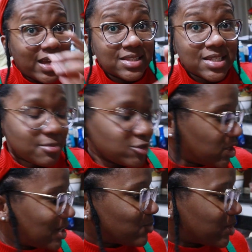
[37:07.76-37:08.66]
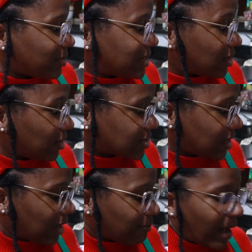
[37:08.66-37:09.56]
I end this. I'm gonna show you guys what the pizza looks
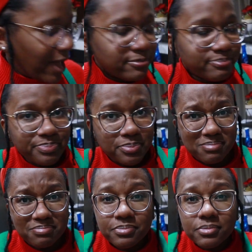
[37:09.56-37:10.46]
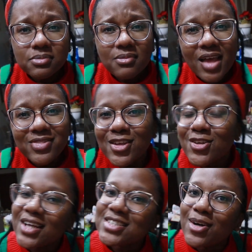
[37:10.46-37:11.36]
like, but thank
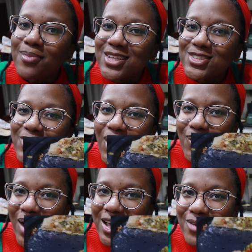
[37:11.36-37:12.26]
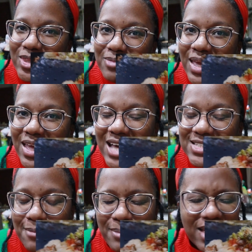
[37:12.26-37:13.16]
you guys so much for rocking with me
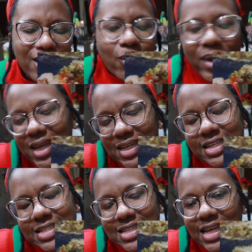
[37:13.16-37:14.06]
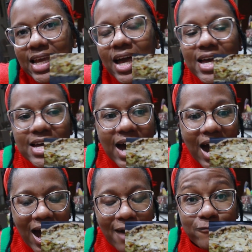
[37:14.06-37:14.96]
as I make a quick and easy
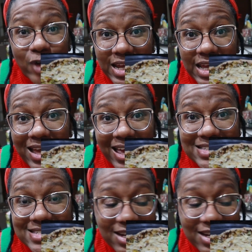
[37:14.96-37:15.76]
Friday night